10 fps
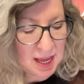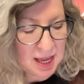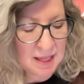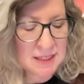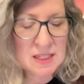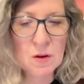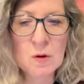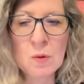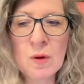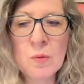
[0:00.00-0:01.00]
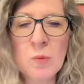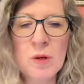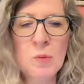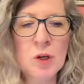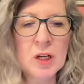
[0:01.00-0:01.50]
And so
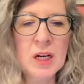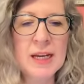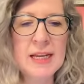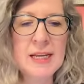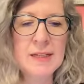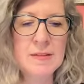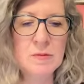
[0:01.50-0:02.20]
when we're cutting